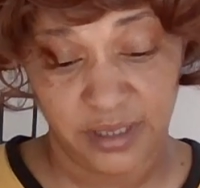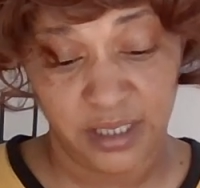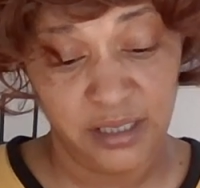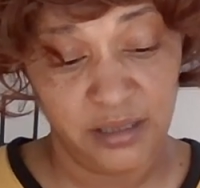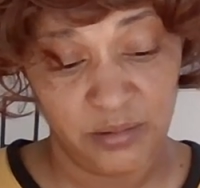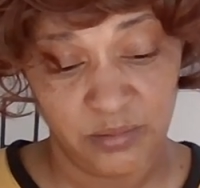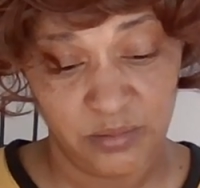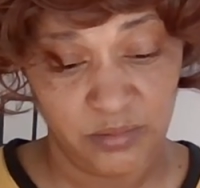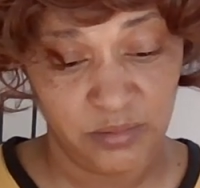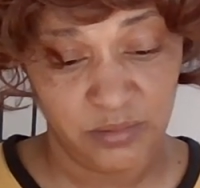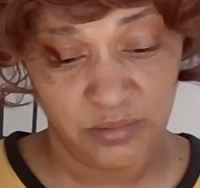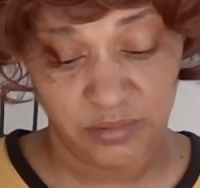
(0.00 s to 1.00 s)
Damn.
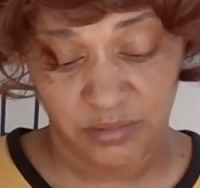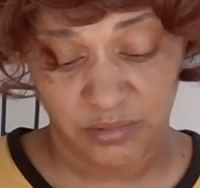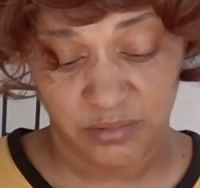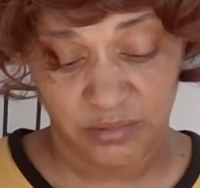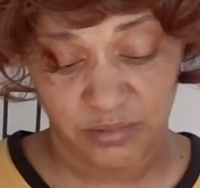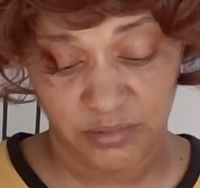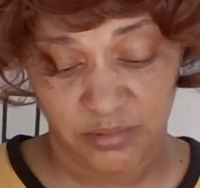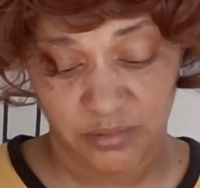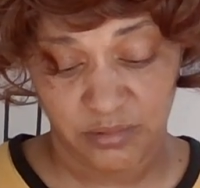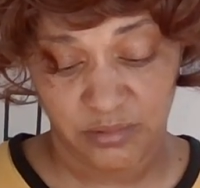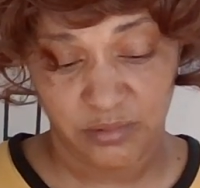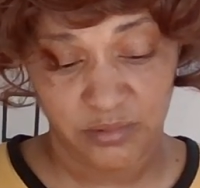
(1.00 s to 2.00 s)

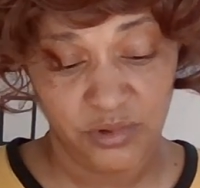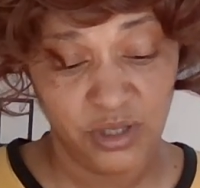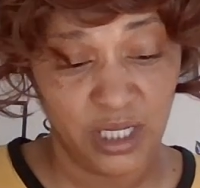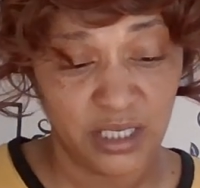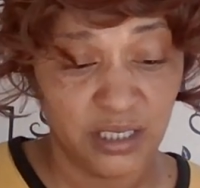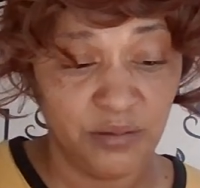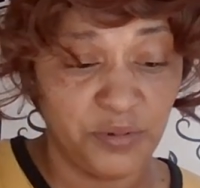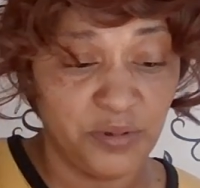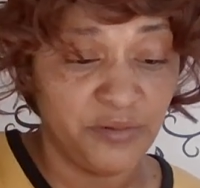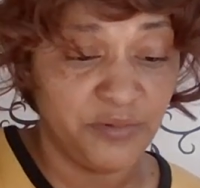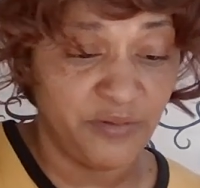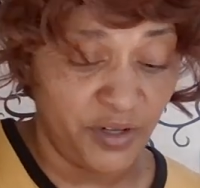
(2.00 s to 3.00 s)
You got an
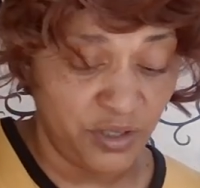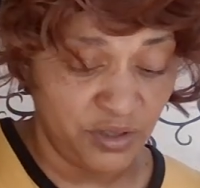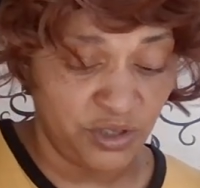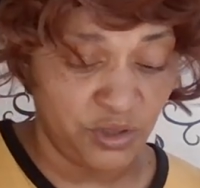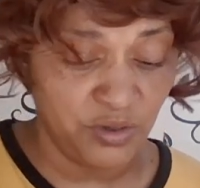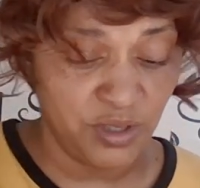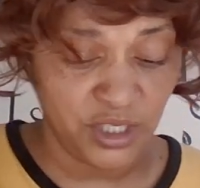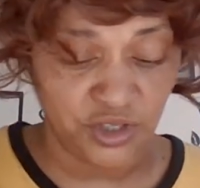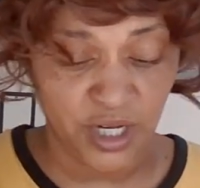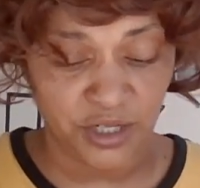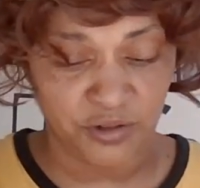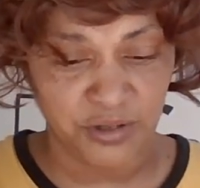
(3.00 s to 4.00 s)
emperor in reverse too that's
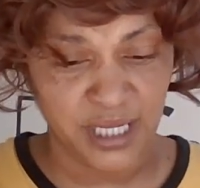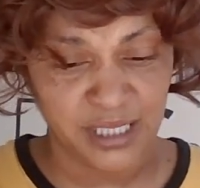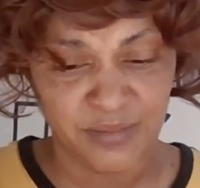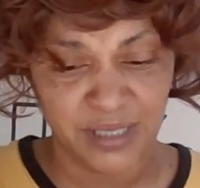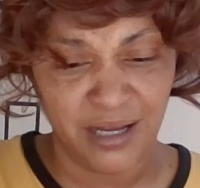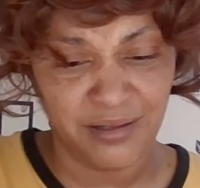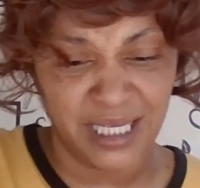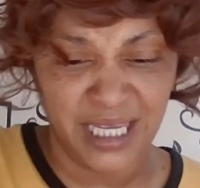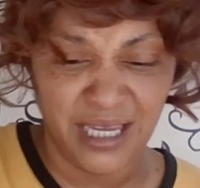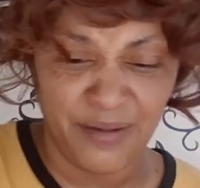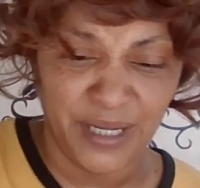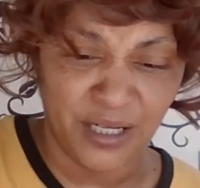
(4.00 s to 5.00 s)
trying to create some doubt.
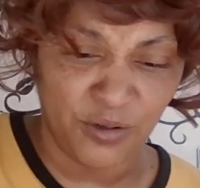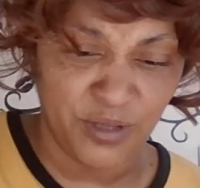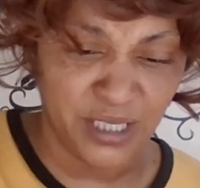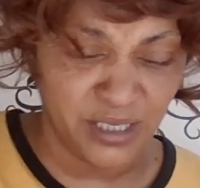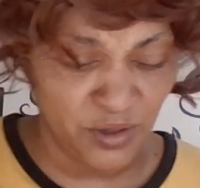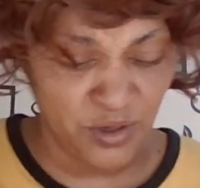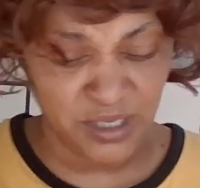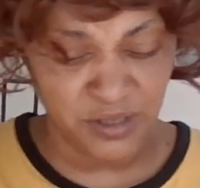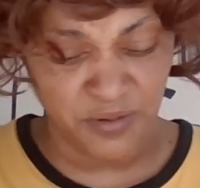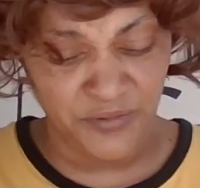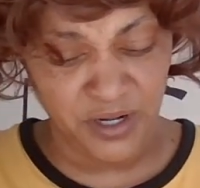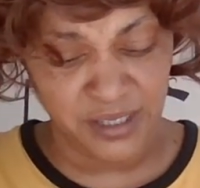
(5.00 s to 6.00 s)
Damn, and the queen of swords
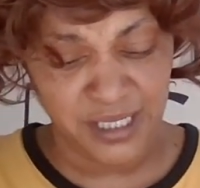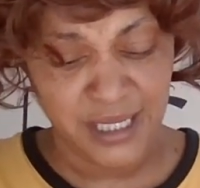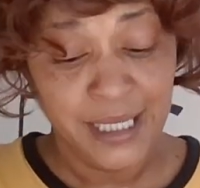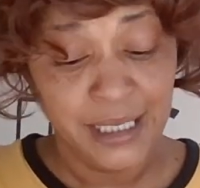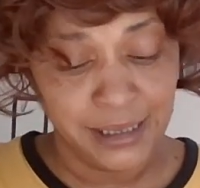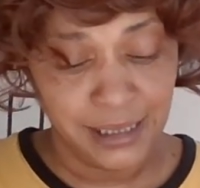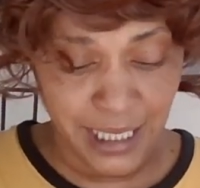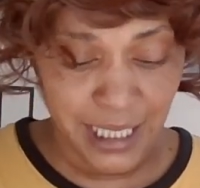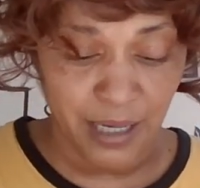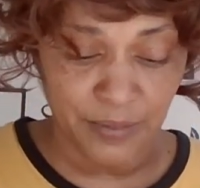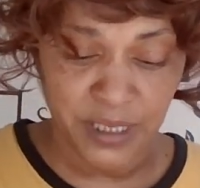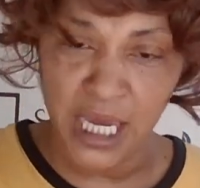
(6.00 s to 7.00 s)
in reverse.
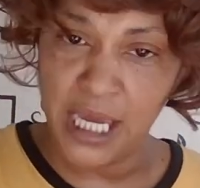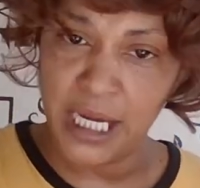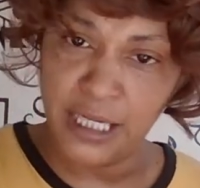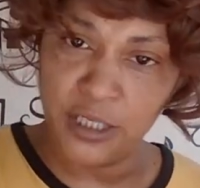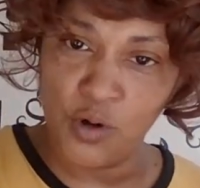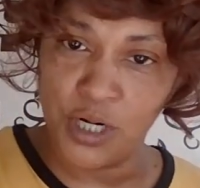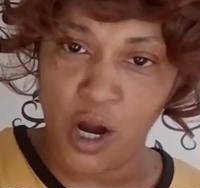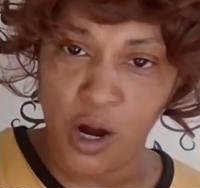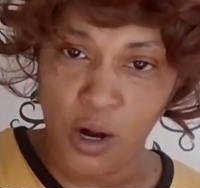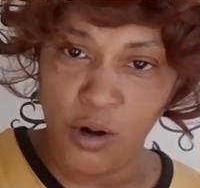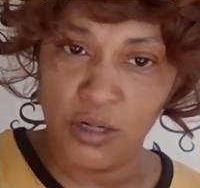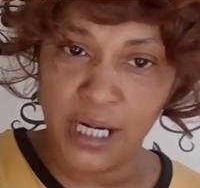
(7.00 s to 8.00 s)
Damn, yeah, they doing a
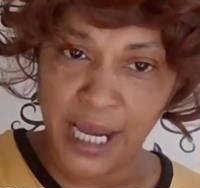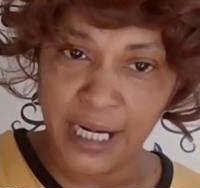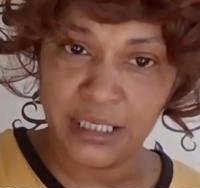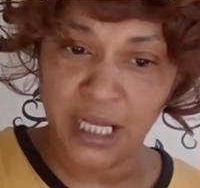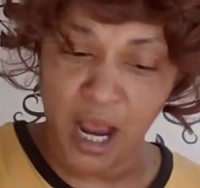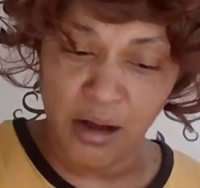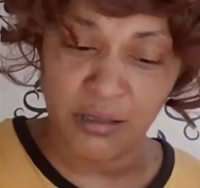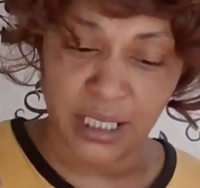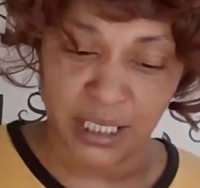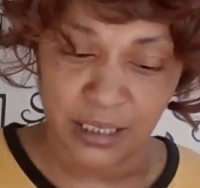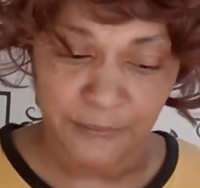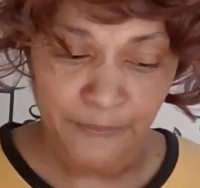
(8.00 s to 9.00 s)
whole lot of
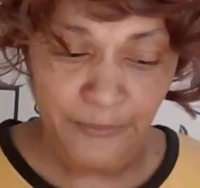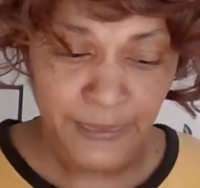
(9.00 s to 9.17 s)
talking.